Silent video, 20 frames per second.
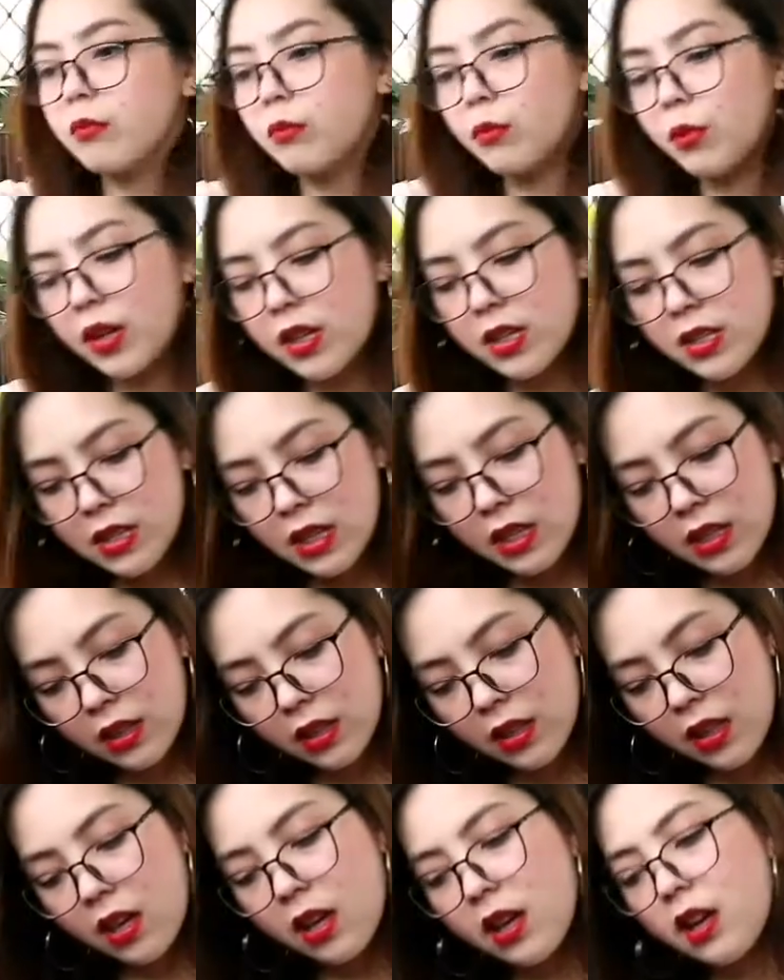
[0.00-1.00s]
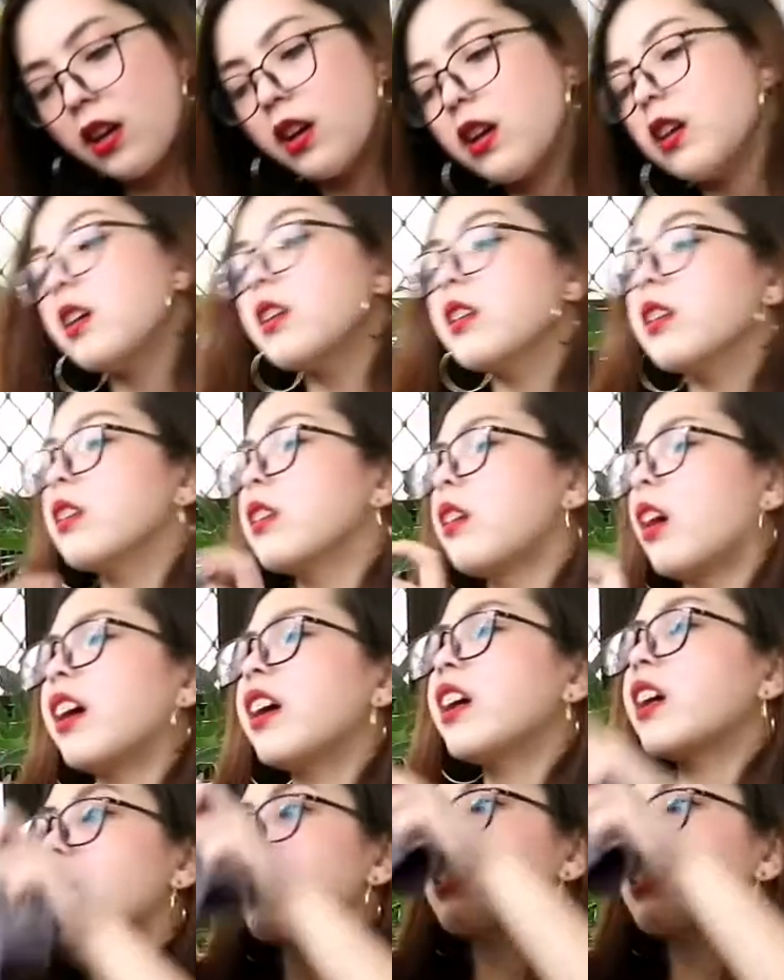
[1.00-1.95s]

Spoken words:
what is it? Dark